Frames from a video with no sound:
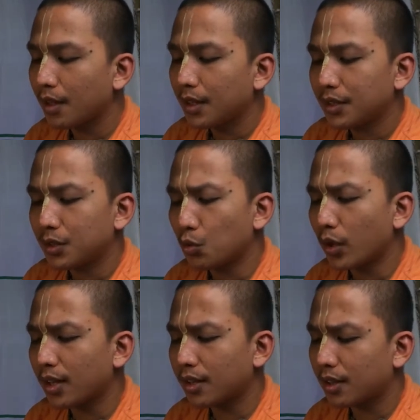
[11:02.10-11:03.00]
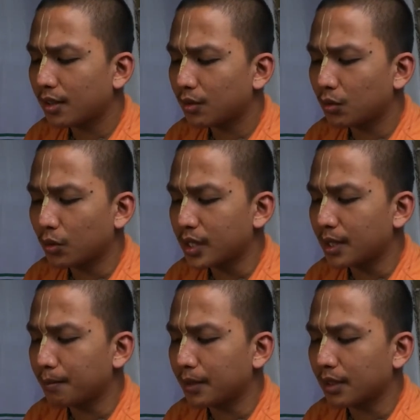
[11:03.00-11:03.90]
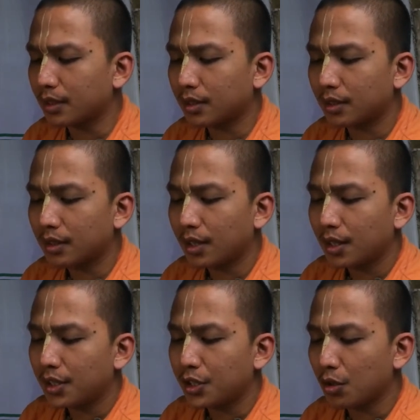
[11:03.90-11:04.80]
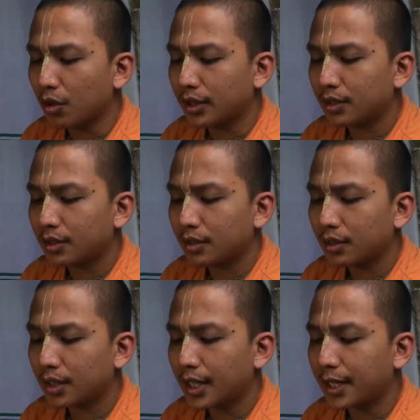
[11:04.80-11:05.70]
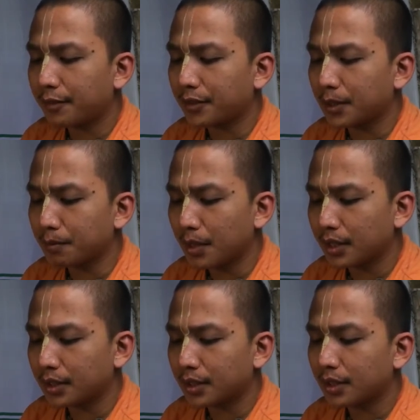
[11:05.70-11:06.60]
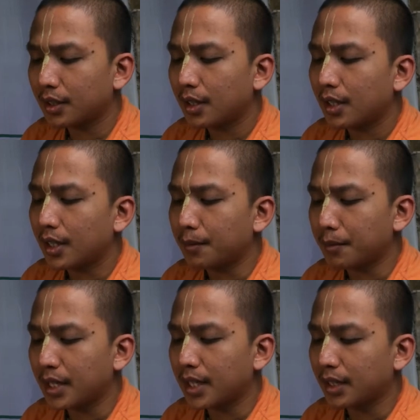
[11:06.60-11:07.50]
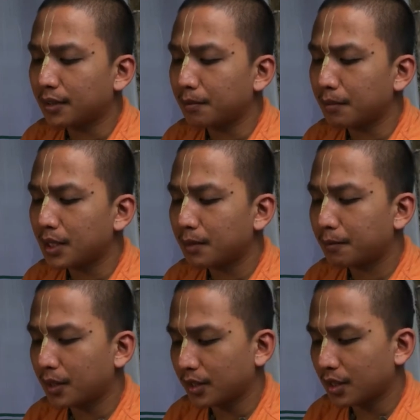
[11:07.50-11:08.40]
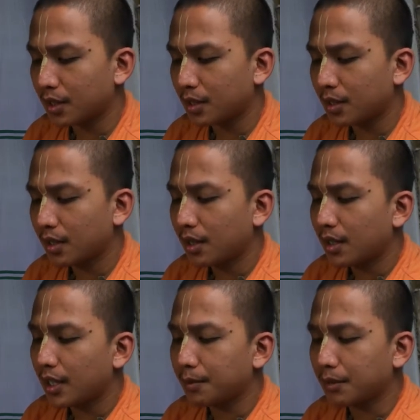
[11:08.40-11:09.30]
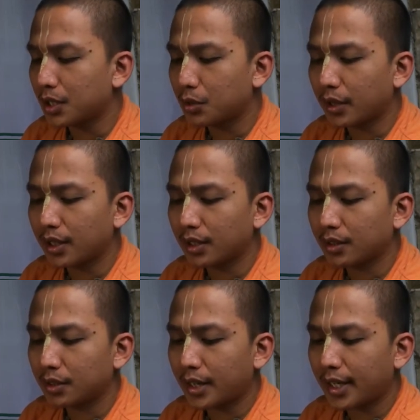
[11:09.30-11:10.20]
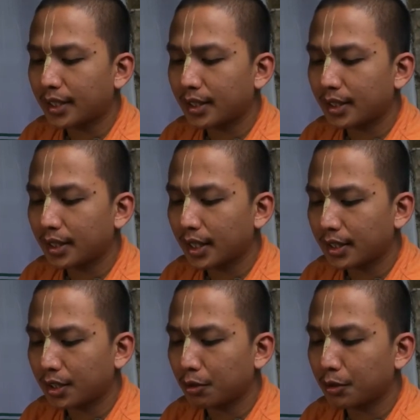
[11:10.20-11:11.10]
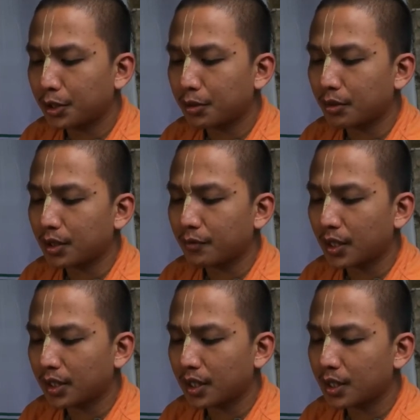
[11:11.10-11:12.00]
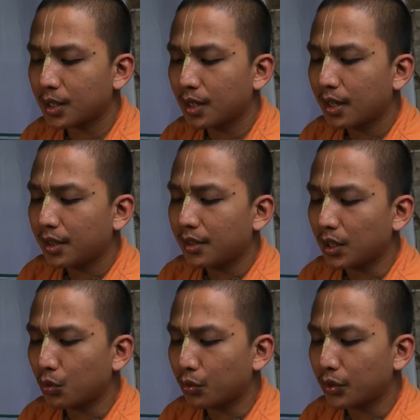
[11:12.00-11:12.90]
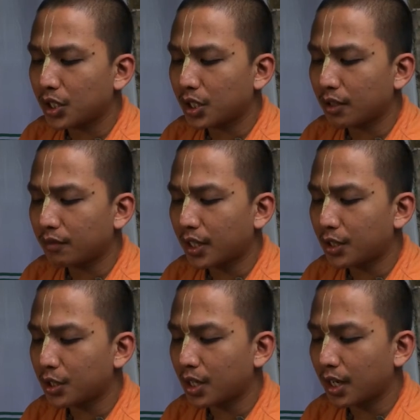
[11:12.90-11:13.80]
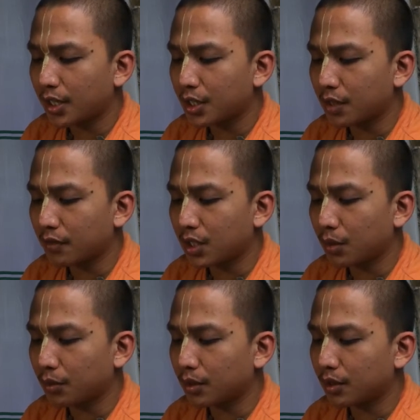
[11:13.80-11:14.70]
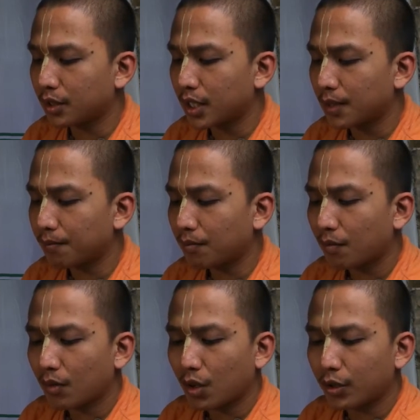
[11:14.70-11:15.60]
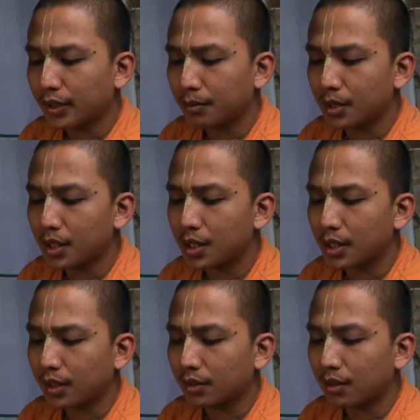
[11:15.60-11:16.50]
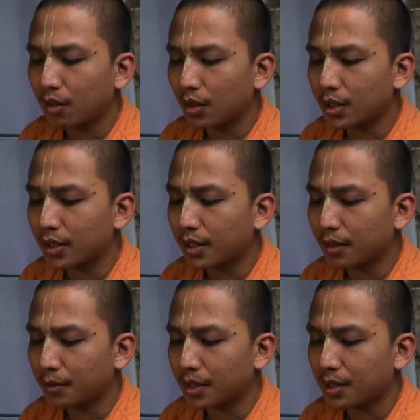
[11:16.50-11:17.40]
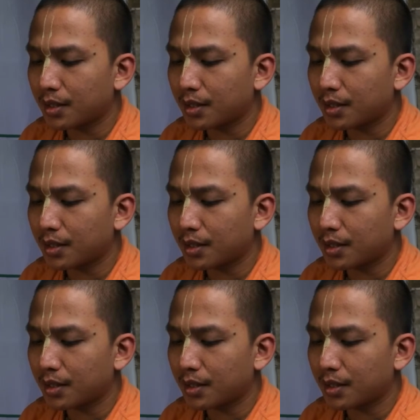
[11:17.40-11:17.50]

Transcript: Their wealth was in milk, yogurt, clarified butter, and many other milk products, and by trading their agricultural products, they were rich in various kinds of jewelry, ornaments, and costly garments.